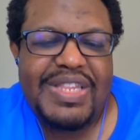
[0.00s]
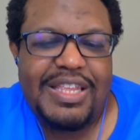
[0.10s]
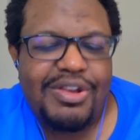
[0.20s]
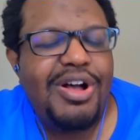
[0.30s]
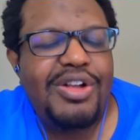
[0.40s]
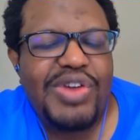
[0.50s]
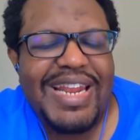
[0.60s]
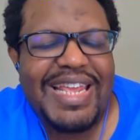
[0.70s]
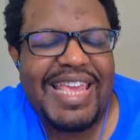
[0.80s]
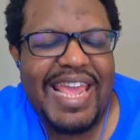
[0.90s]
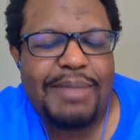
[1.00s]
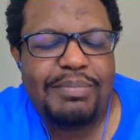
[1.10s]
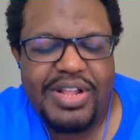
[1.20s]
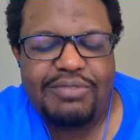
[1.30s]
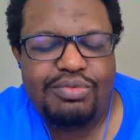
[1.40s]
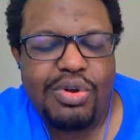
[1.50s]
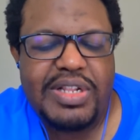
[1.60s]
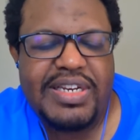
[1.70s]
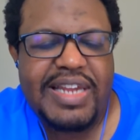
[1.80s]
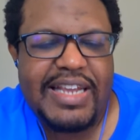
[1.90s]
You all tried to gamble and
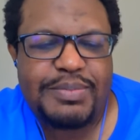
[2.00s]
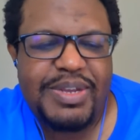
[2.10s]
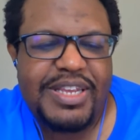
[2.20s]
roll the dice